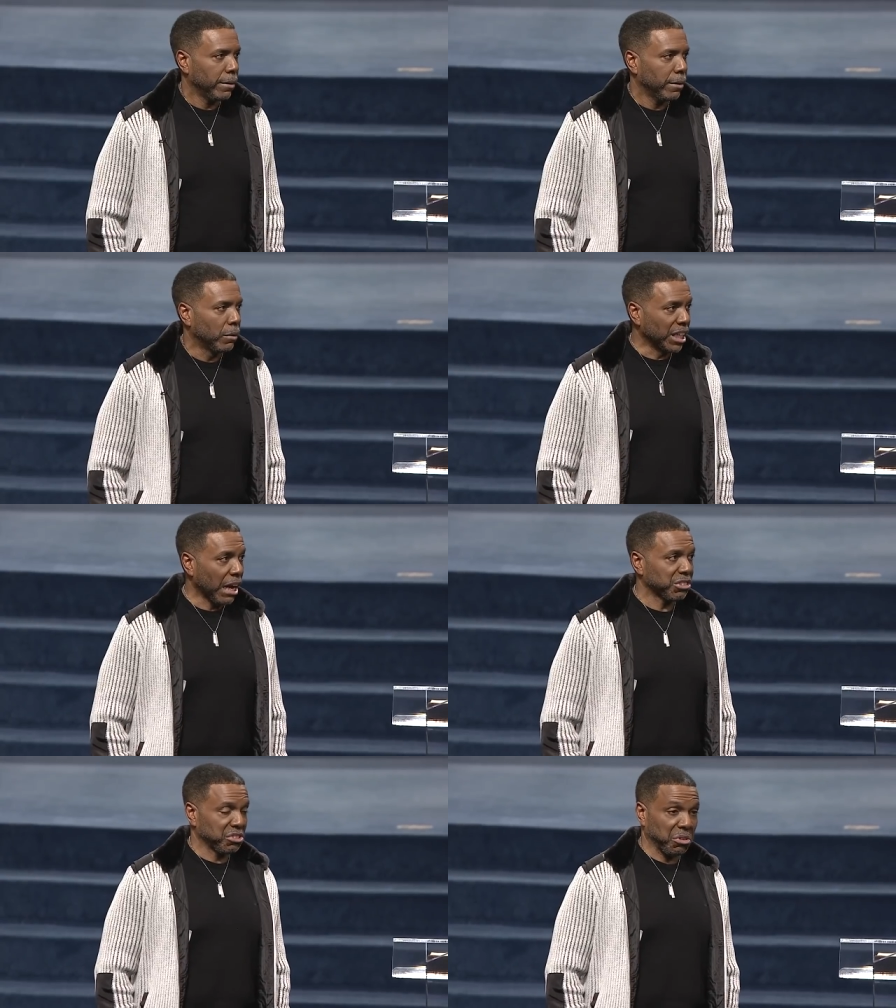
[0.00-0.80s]
Well,
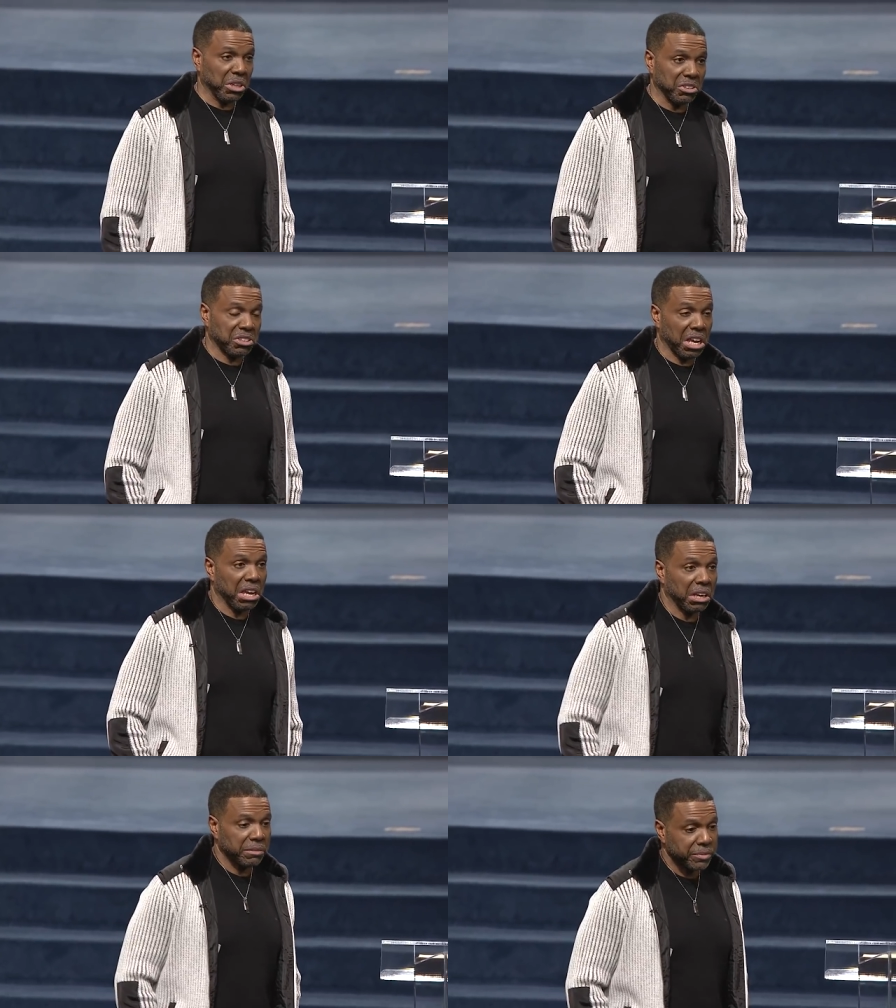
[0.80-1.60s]
y'all just don't
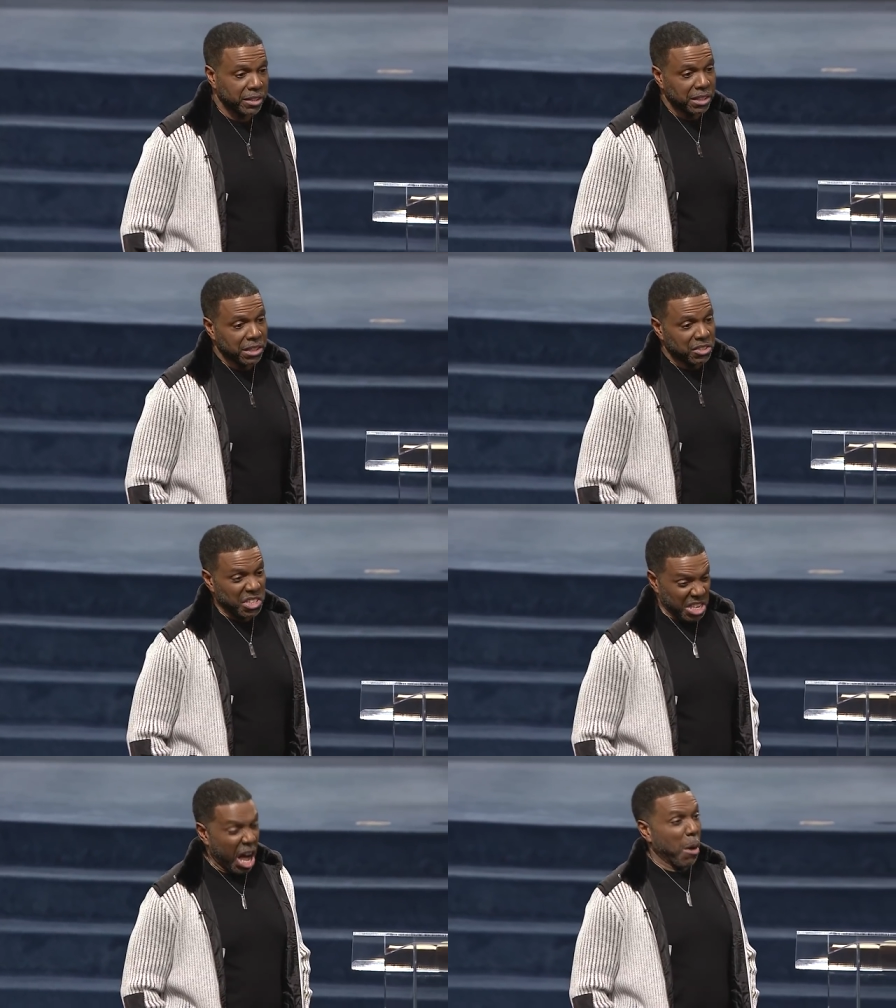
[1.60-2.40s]
understand. See,
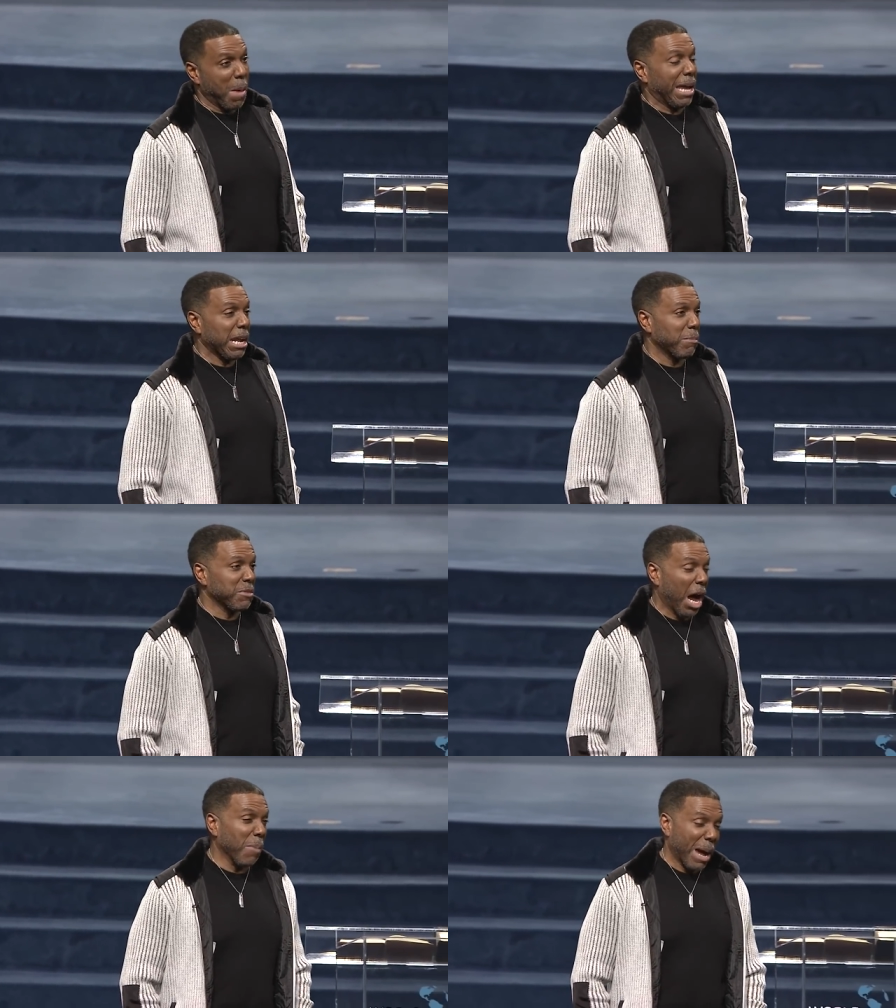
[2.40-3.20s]
y'all might not,
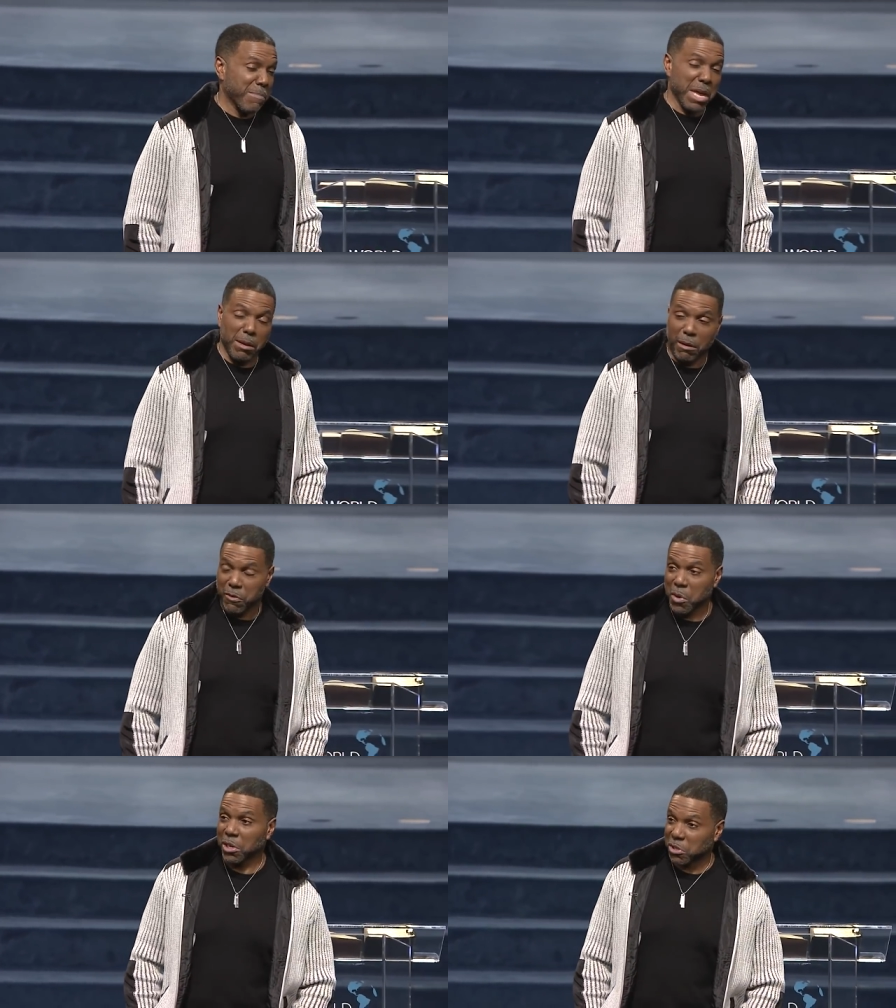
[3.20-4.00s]
y'all might be able to
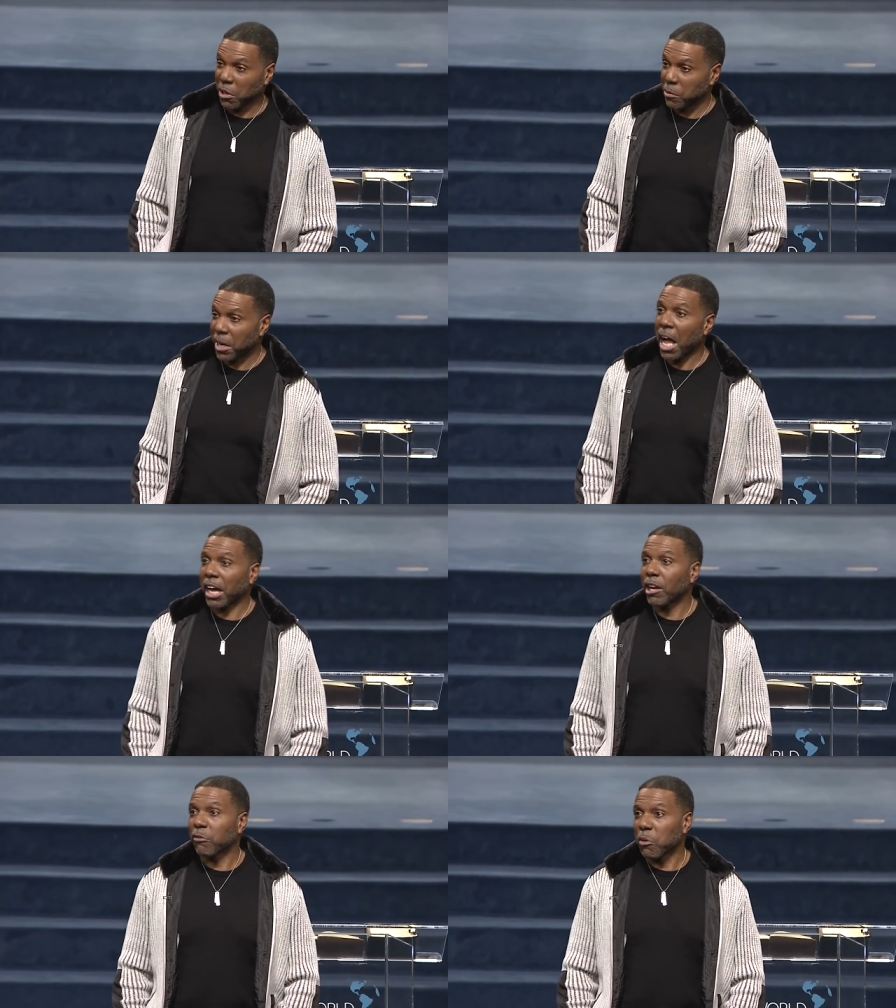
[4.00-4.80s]
afford a turkey, but I
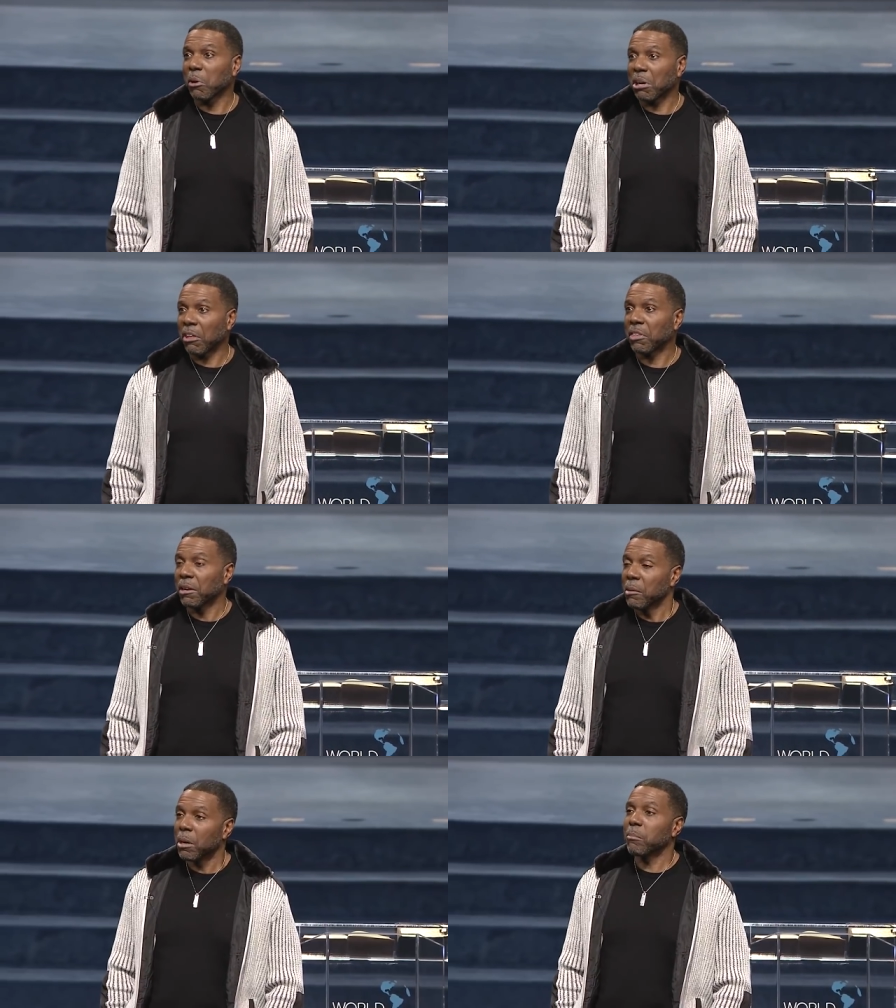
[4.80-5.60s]
can't afford nothing
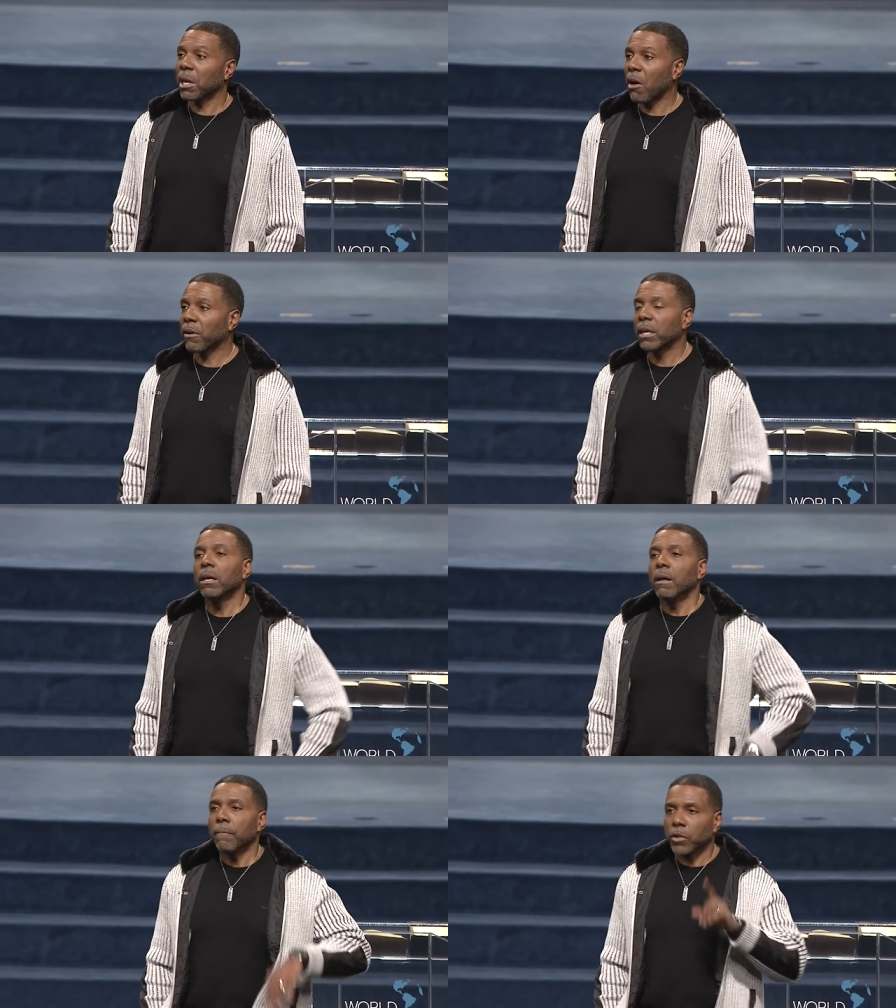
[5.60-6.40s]
but bologna.
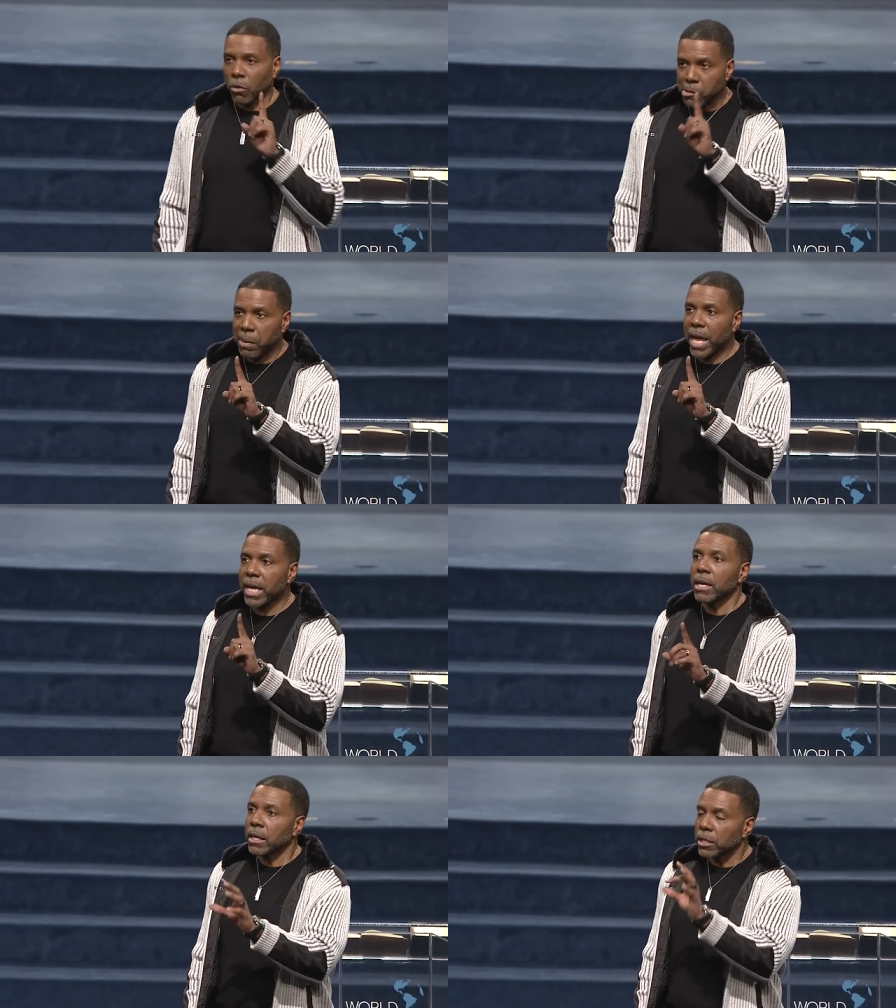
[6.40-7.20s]
Don't
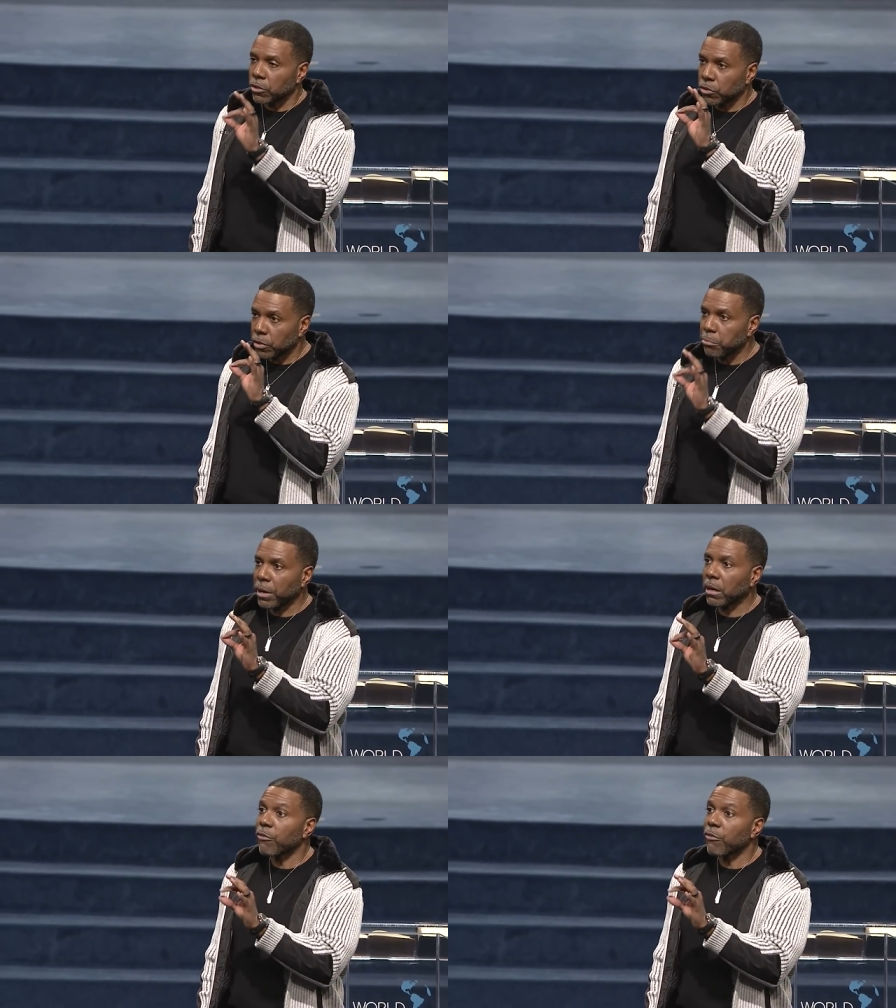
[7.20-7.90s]
complain. Get you some butter,